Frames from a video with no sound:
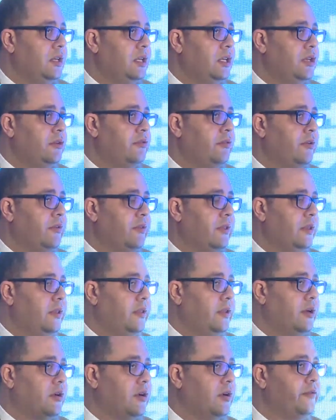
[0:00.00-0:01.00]
Here
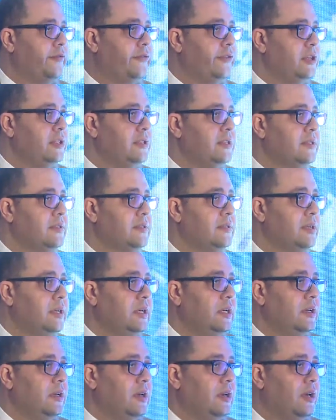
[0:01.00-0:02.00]
the conference
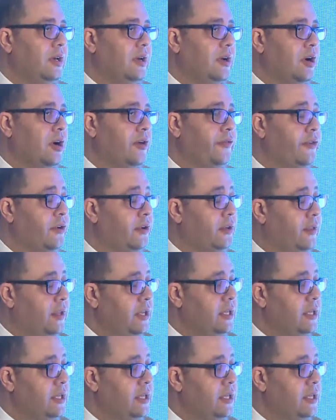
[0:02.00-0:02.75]
offered